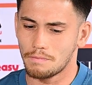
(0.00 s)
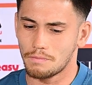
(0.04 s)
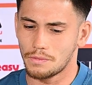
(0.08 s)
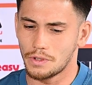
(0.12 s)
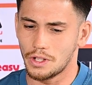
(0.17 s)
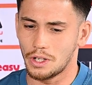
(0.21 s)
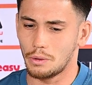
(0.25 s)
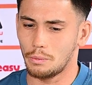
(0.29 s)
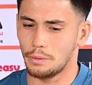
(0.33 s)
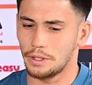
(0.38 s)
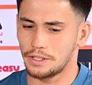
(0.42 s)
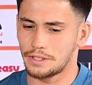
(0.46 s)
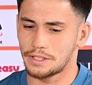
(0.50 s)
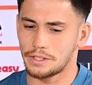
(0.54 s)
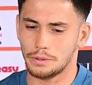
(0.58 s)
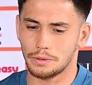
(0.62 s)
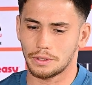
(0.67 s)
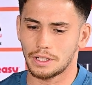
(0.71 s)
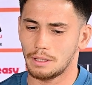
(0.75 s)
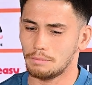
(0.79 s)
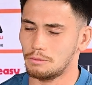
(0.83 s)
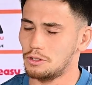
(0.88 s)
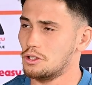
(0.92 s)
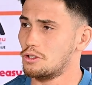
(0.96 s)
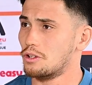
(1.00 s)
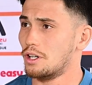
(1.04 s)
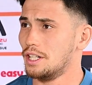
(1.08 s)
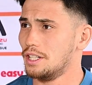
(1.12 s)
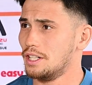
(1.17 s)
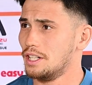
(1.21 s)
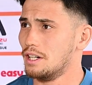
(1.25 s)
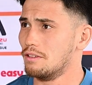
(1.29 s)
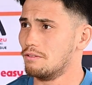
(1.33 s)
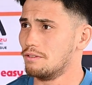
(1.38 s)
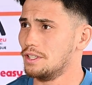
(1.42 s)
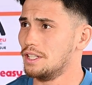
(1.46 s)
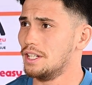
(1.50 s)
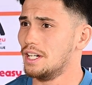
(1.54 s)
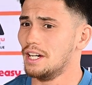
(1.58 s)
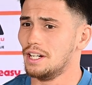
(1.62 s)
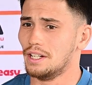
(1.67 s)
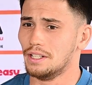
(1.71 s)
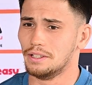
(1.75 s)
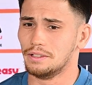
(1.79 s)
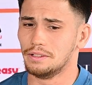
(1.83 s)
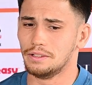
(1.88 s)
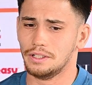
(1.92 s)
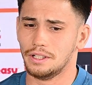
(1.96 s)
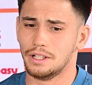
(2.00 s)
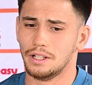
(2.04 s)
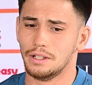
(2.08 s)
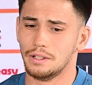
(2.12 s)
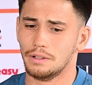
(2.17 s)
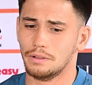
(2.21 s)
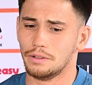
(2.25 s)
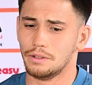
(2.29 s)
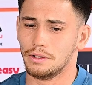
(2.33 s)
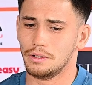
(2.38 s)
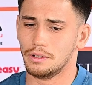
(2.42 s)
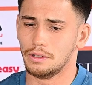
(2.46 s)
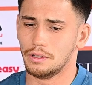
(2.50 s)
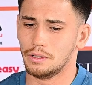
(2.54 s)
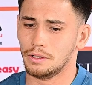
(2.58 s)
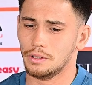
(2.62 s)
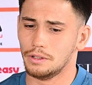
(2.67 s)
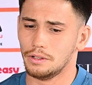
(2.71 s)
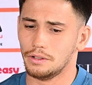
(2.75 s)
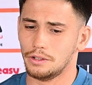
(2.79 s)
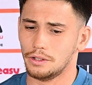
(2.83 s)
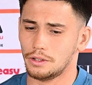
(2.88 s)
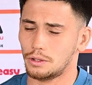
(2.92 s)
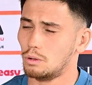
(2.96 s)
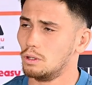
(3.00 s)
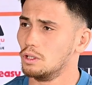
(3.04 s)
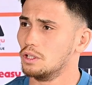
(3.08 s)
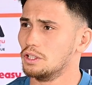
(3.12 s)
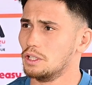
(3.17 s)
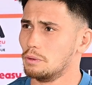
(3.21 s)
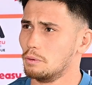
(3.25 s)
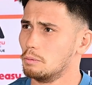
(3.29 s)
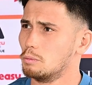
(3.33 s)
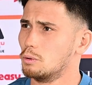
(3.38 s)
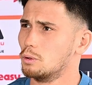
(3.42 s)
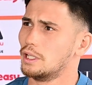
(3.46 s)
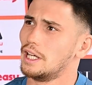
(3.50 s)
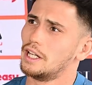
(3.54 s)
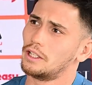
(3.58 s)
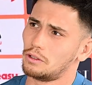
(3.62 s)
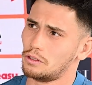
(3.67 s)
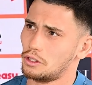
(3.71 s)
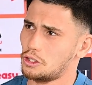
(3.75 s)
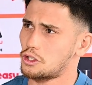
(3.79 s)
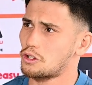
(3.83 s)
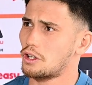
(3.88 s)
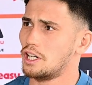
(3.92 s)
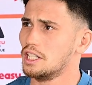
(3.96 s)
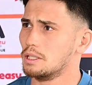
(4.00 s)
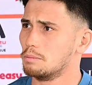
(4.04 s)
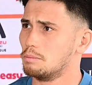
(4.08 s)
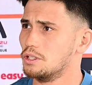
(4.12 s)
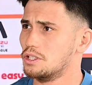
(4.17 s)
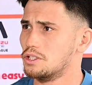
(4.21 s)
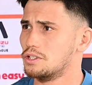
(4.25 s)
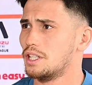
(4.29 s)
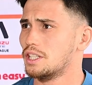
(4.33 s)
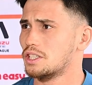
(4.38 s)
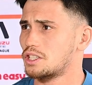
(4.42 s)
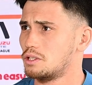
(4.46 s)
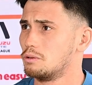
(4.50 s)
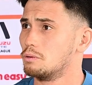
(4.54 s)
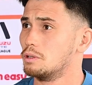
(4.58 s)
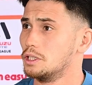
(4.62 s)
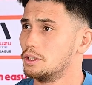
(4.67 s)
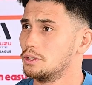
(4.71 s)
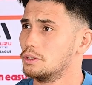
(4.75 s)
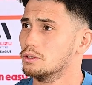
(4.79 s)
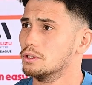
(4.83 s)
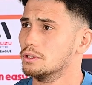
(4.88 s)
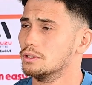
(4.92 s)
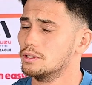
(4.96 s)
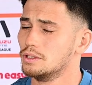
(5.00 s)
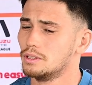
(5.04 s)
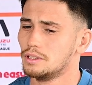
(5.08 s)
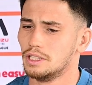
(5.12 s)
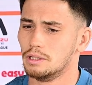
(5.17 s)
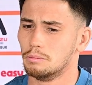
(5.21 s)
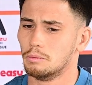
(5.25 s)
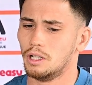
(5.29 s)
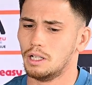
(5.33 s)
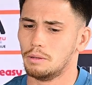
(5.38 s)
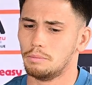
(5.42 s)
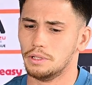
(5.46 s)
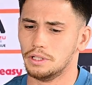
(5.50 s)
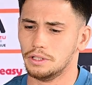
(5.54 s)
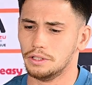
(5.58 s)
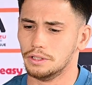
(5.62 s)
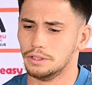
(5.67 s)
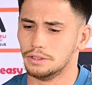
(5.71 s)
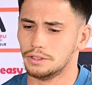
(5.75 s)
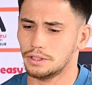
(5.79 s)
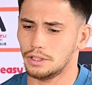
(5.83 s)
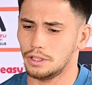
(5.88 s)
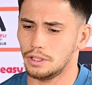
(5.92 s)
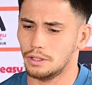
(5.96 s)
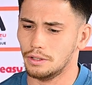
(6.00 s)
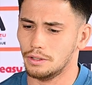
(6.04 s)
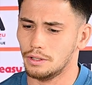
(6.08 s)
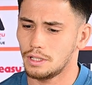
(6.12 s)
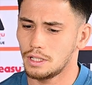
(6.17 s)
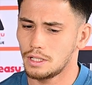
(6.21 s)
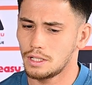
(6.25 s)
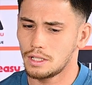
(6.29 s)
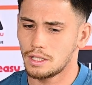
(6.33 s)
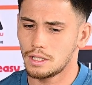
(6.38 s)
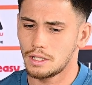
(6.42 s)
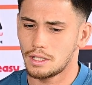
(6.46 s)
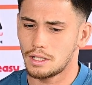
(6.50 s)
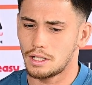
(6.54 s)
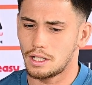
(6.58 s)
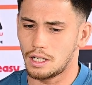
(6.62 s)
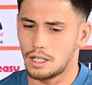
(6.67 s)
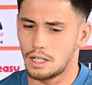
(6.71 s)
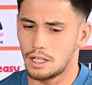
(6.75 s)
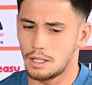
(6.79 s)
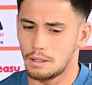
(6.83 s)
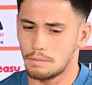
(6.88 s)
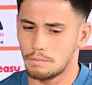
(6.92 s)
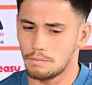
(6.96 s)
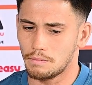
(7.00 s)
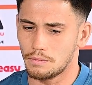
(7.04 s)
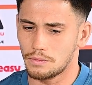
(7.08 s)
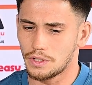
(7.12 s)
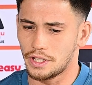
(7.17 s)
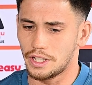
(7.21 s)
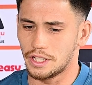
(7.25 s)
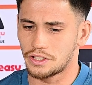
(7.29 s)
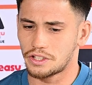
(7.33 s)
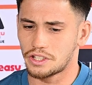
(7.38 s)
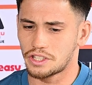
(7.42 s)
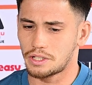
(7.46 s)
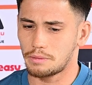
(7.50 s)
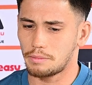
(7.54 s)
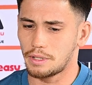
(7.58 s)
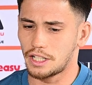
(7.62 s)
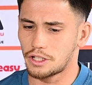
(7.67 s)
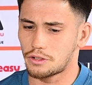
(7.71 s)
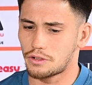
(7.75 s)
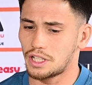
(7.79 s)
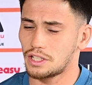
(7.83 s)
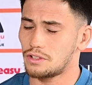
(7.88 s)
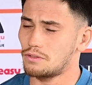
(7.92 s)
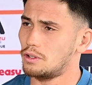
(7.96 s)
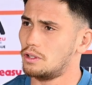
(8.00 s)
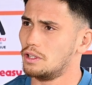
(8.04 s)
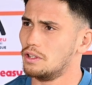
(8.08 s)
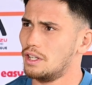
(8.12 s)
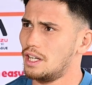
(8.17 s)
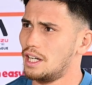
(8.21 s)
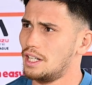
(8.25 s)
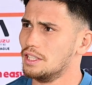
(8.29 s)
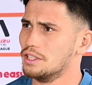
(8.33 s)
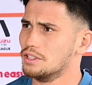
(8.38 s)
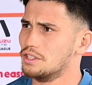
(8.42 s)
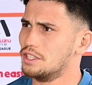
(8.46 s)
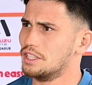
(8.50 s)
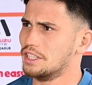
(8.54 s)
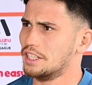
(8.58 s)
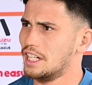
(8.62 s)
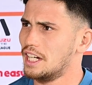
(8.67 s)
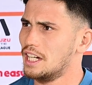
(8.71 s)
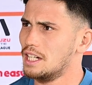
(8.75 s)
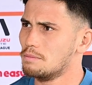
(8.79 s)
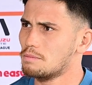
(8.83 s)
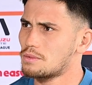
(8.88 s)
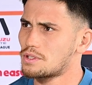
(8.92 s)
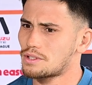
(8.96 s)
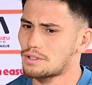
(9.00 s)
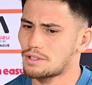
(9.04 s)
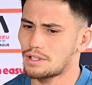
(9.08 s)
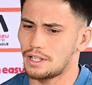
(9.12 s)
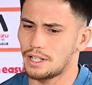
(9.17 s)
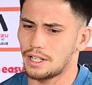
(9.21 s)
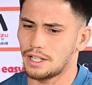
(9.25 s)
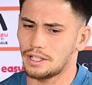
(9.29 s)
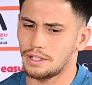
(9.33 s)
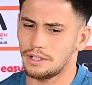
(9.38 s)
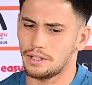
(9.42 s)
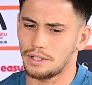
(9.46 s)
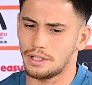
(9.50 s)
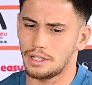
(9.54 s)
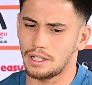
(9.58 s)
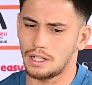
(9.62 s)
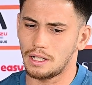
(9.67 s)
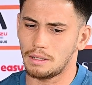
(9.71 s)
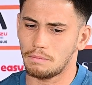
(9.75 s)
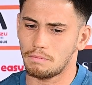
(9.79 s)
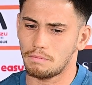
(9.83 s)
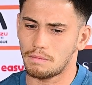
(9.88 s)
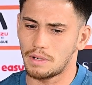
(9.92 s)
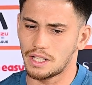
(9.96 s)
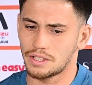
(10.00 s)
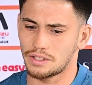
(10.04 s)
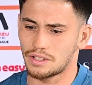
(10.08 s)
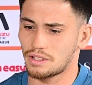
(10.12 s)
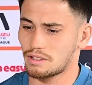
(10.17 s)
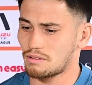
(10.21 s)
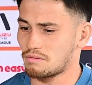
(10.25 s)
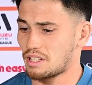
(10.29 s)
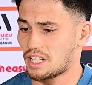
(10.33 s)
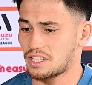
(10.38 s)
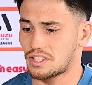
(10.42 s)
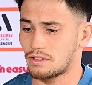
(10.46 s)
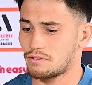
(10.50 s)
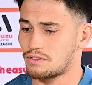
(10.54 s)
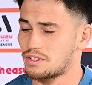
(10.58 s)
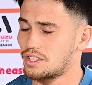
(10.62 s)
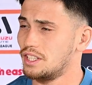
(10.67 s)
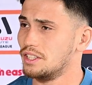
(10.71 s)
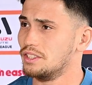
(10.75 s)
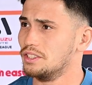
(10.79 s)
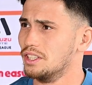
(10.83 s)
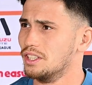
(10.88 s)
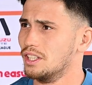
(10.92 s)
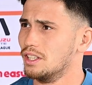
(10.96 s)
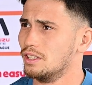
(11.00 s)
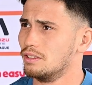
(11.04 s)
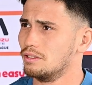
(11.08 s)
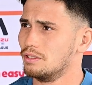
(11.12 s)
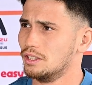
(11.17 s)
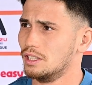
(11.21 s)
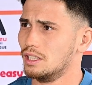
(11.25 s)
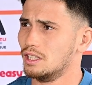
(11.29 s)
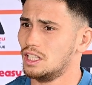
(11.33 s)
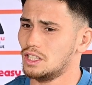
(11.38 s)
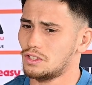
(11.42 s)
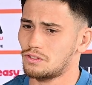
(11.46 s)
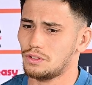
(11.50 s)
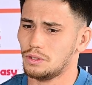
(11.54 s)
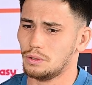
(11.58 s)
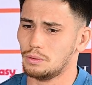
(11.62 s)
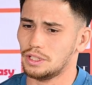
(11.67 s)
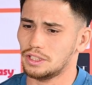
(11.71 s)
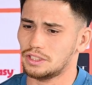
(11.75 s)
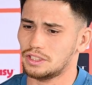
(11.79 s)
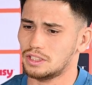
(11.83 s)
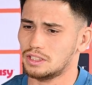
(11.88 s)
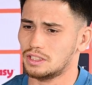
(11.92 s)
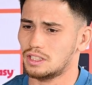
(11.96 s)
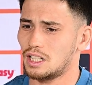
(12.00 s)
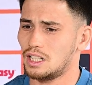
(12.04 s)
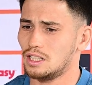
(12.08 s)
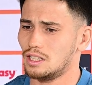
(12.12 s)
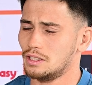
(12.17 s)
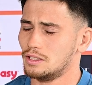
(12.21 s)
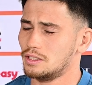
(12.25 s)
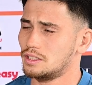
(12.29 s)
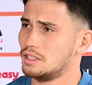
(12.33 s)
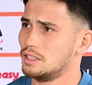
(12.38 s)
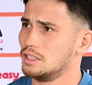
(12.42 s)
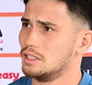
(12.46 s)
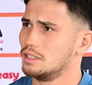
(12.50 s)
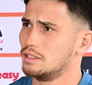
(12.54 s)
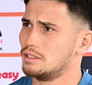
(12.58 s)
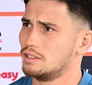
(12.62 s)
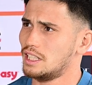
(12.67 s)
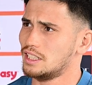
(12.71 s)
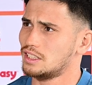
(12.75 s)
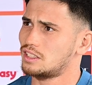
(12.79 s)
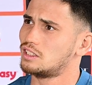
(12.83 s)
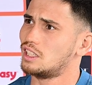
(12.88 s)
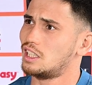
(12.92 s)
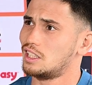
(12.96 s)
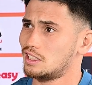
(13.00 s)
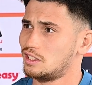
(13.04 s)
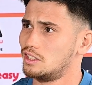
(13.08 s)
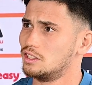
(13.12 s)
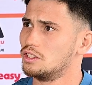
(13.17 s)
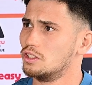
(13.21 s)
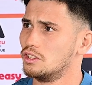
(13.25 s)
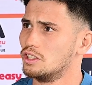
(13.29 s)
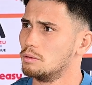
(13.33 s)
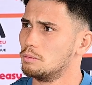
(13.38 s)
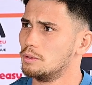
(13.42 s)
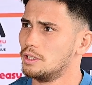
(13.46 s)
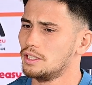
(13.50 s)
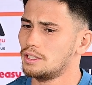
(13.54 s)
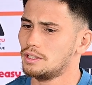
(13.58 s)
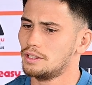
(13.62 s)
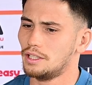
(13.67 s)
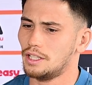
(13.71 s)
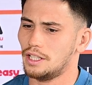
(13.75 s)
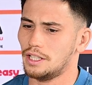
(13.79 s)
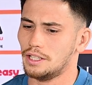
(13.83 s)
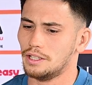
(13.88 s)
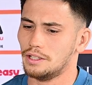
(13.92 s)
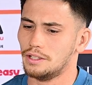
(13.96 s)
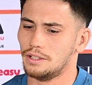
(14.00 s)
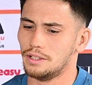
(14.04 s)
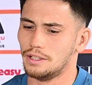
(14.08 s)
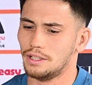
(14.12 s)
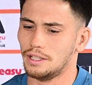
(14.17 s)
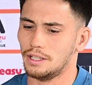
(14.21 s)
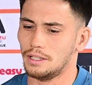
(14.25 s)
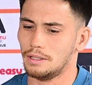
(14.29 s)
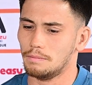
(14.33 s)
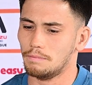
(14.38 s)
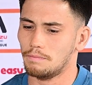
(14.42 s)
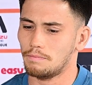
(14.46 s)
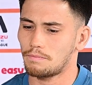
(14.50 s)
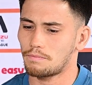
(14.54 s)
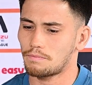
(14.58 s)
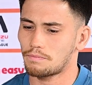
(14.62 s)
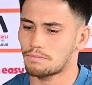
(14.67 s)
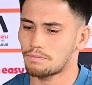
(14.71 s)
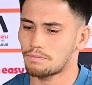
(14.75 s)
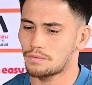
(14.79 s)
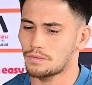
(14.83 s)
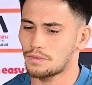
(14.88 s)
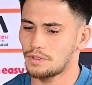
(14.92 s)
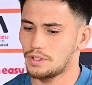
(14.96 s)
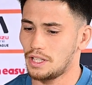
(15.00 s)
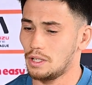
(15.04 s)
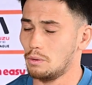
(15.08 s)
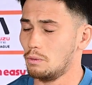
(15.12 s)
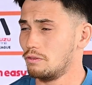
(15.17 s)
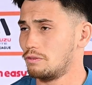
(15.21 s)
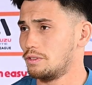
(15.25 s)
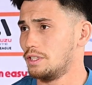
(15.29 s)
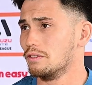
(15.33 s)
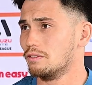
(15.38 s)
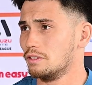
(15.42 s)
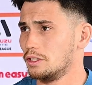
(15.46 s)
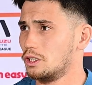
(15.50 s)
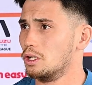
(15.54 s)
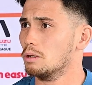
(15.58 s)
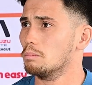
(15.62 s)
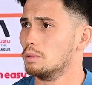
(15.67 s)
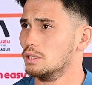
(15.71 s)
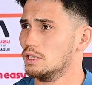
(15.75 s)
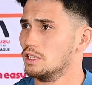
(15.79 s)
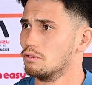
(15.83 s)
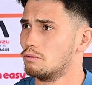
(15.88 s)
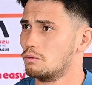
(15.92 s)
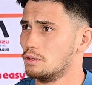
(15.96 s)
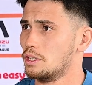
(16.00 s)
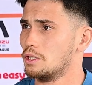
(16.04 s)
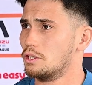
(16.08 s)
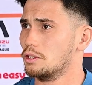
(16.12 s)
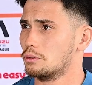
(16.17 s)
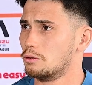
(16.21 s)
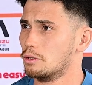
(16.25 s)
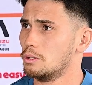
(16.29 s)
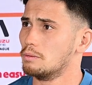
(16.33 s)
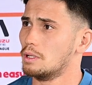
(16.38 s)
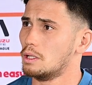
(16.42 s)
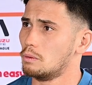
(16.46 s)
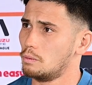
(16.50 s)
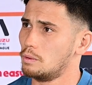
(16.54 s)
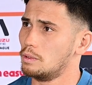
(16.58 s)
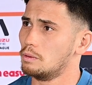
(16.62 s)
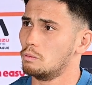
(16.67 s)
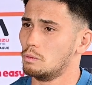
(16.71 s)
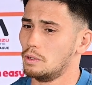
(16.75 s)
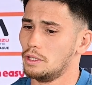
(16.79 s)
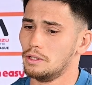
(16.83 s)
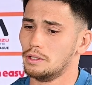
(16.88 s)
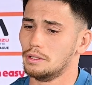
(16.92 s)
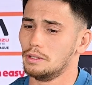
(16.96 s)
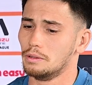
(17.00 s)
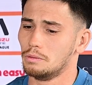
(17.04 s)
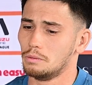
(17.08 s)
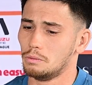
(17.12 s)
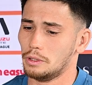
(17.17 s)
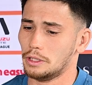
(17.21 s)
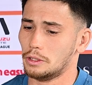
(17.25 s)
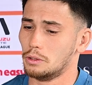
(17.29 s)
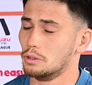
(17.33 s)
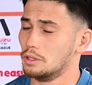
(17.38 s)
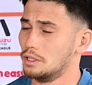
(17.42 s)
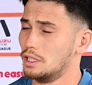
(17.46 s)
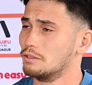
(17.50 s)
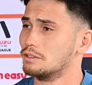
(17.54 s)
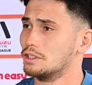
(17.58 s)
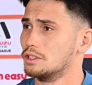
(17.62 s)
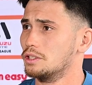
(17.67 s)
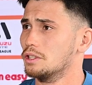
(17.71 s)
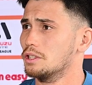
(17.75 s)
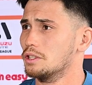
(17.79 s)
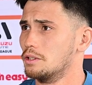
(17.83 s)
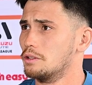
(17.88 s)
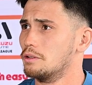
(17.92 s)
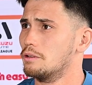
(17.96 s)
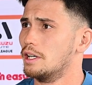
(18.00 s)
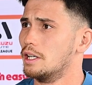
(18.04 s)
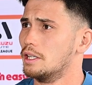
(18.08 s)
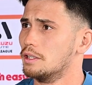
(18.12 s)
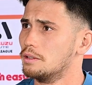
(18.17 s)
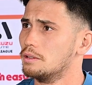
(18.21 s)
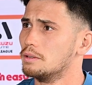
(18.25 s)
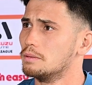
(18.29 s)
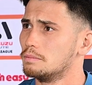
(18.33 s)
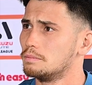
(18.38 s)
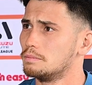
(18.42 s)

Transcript: We still come to training every day, and the quality we put out on the training pitch is actually really good, in my opinion. So yeah, it's just about transferring that into the games. And as I've said, in the last few weeks, you can kind of see that starting to turn a bit. And yeah, we've definitely got belief within the group that we're good enough to turn it around.